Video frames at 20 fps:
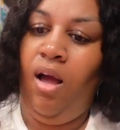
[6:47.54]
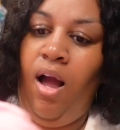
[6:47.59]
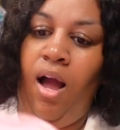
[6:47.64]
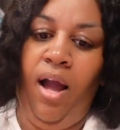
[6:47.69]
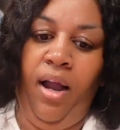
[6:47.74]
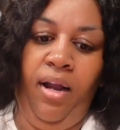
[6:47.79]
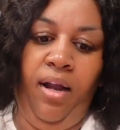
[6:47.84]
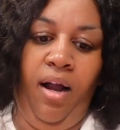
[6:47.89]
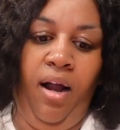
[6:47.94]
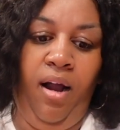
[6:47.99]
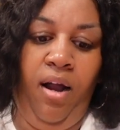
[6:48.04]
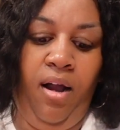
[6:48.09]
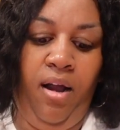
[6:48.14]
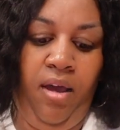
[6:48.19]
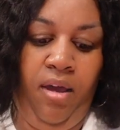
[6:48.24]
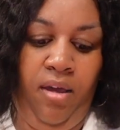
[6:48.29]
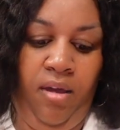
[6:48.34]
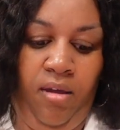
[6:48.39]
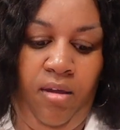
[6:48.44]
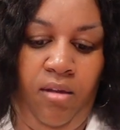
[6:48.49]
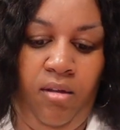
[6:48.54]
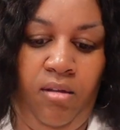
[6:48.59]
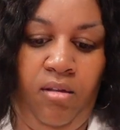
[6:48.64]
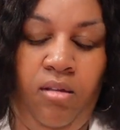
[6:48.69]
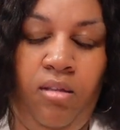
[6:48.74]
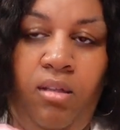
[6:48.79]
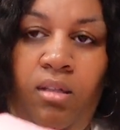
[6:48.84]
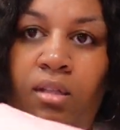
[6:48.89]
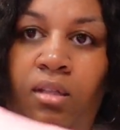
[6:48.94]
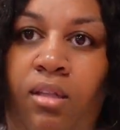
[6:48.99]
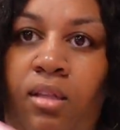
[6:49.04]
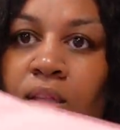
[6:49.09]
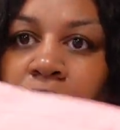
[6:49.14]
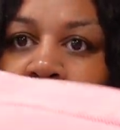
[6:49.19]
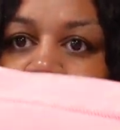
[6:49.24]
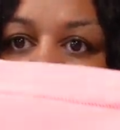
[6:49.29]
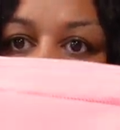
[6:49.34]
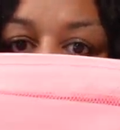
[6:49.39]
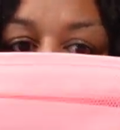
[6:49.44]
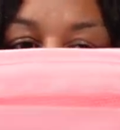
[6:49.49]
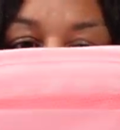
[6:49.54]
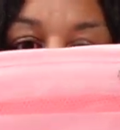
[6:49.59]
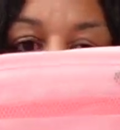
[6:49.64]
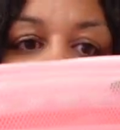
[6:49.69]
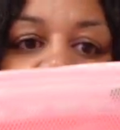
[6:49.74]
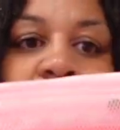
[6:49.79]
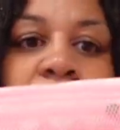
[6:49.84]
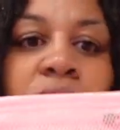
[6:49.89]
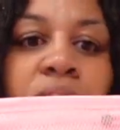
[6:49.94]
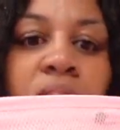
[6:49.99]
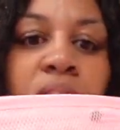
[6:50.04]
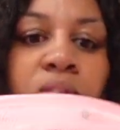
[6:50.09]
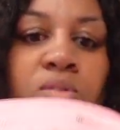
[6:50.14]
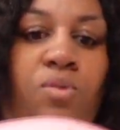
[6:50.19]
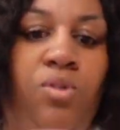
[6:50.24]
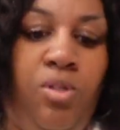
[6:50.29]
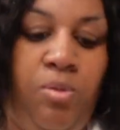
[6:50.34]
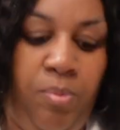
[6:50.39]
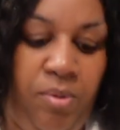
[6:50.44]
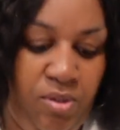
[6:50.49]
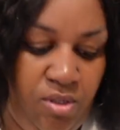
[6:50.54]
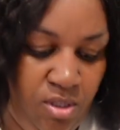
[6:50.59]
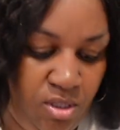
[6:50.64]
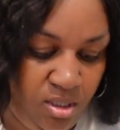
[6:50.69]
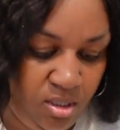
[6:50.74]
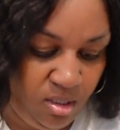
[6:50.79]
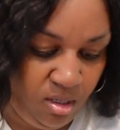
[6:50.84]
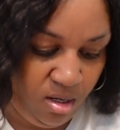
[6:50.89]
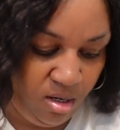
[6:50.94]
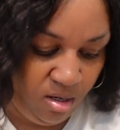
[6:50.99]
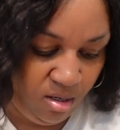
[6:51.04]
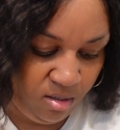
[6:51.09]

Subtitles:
I got this. I think these are supposed to,